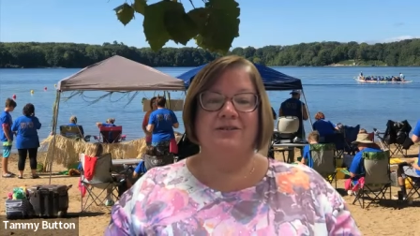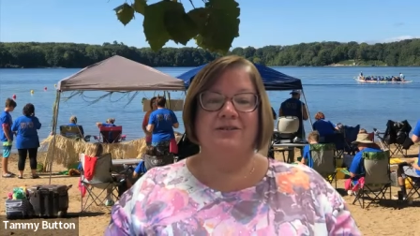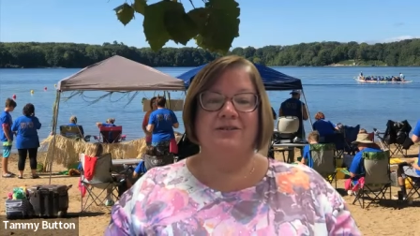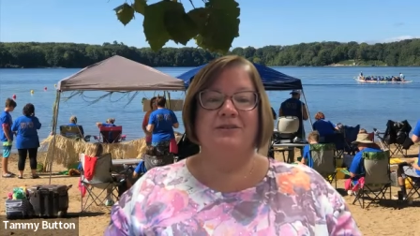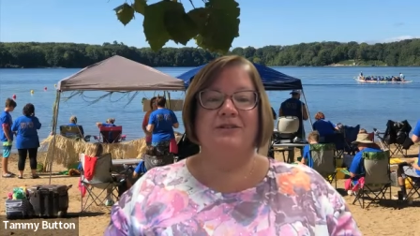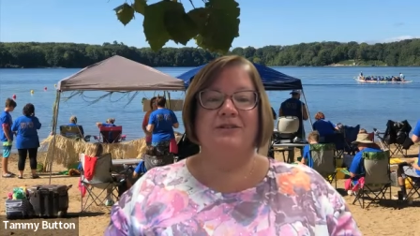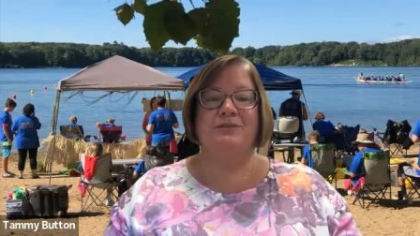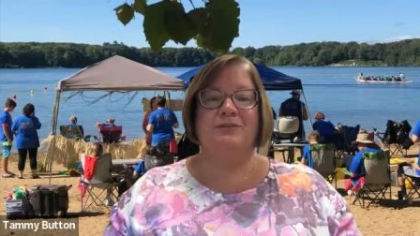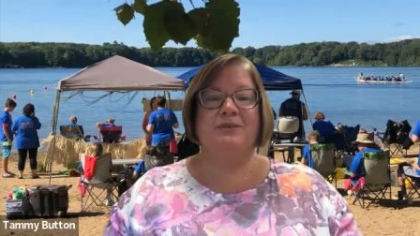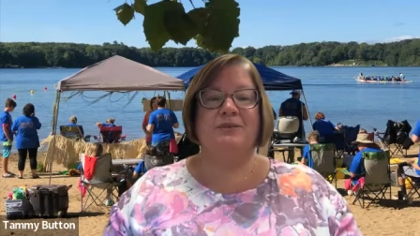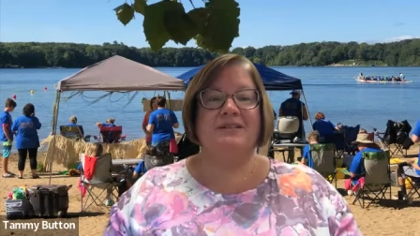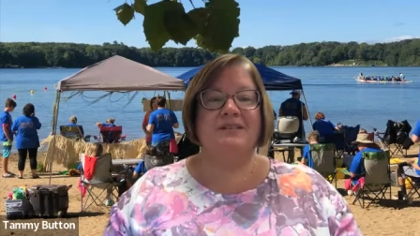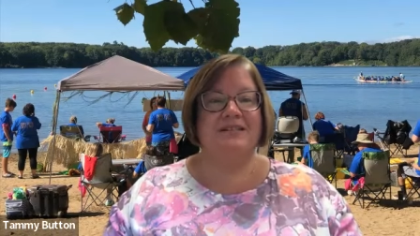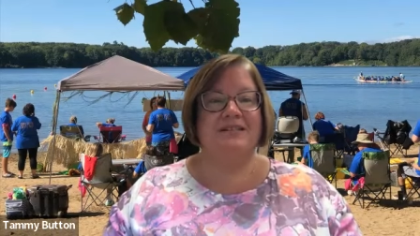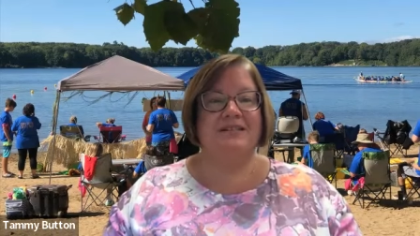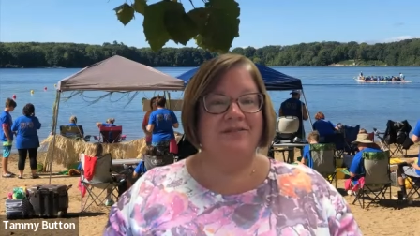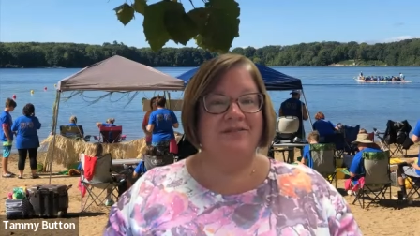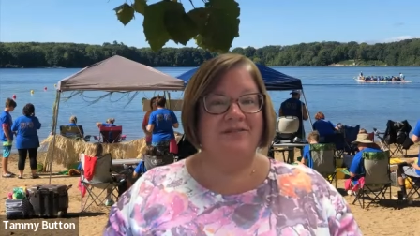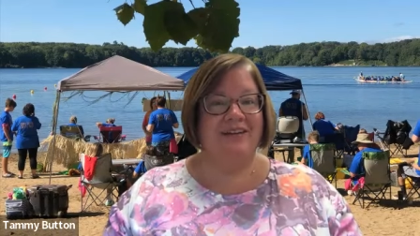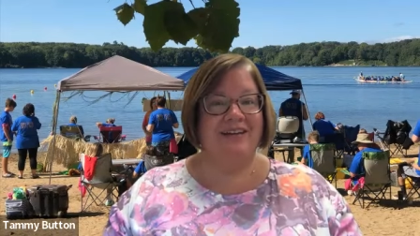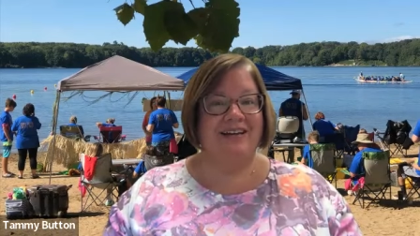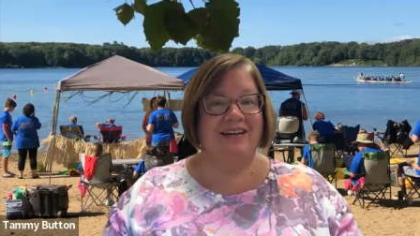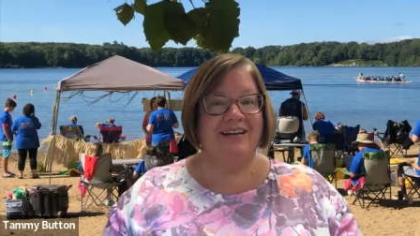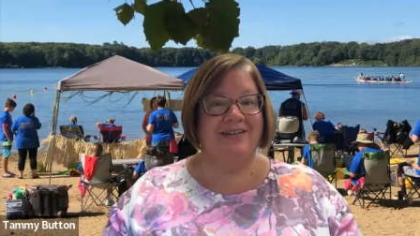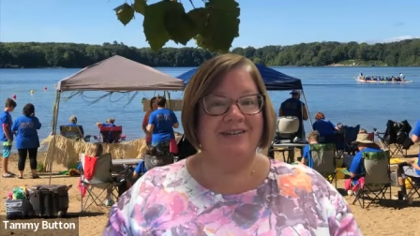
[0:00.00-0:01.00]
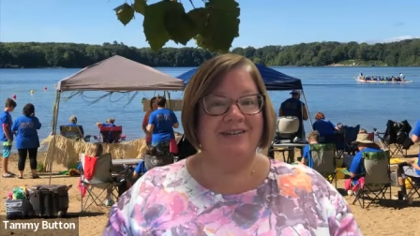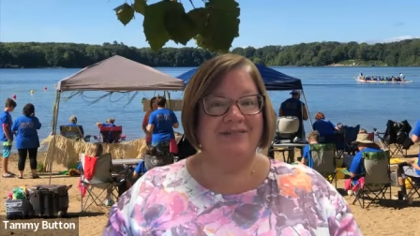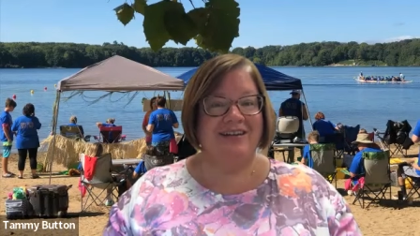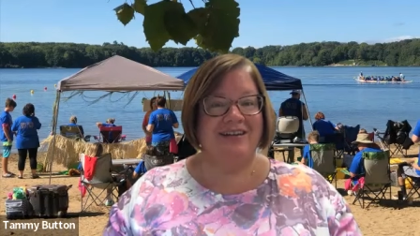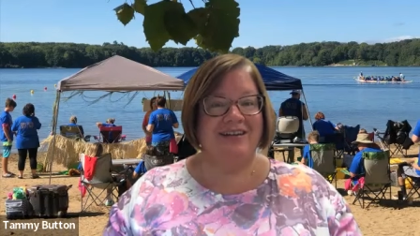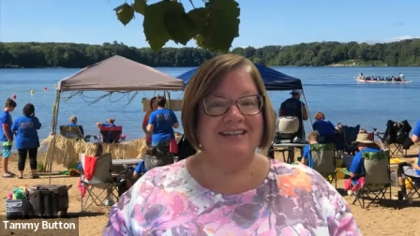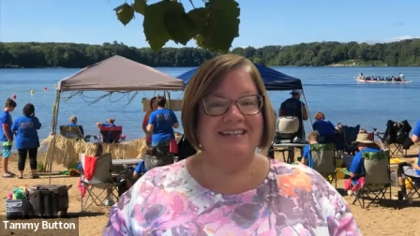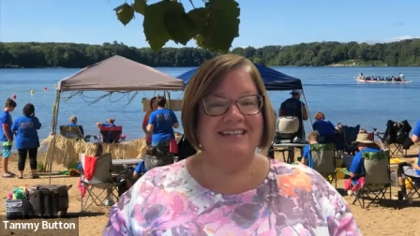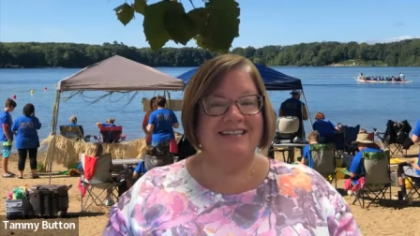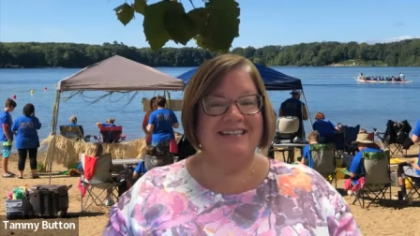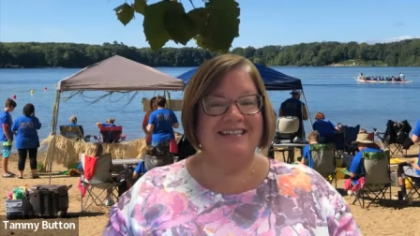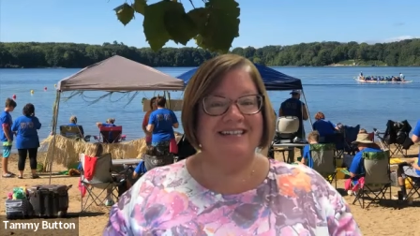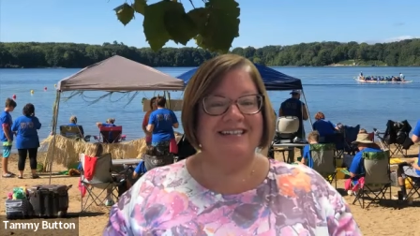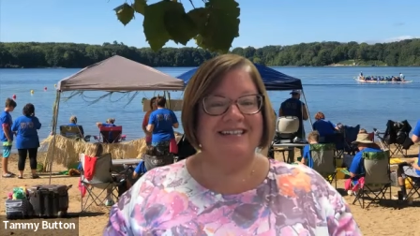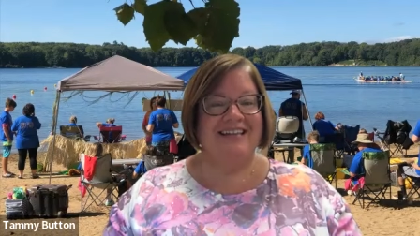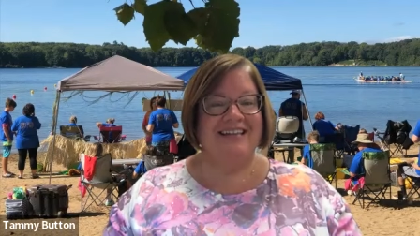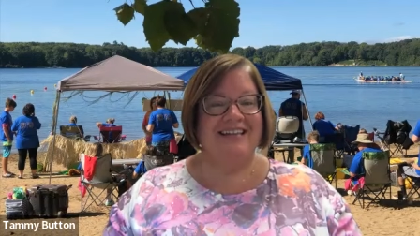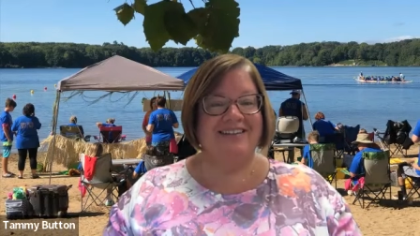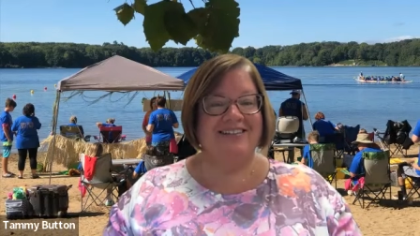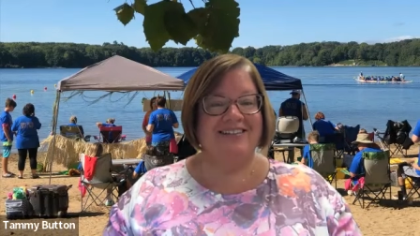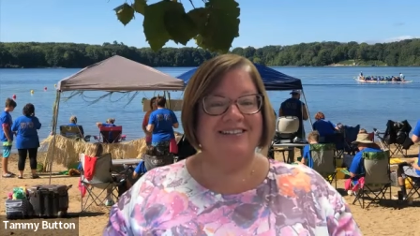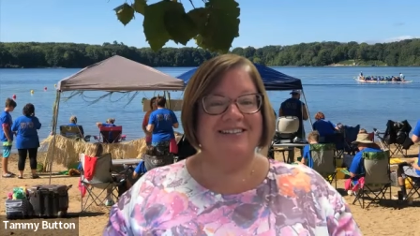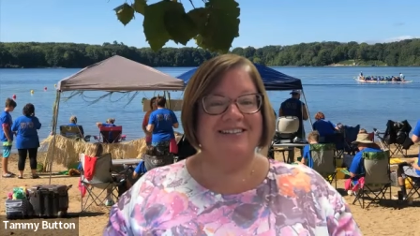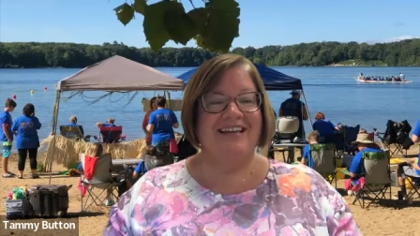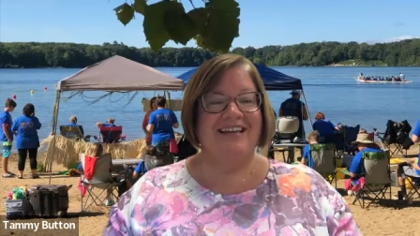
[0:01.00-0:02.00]
with specific event
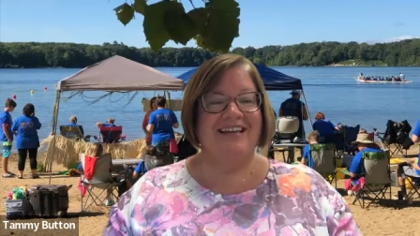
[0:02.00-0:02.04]
details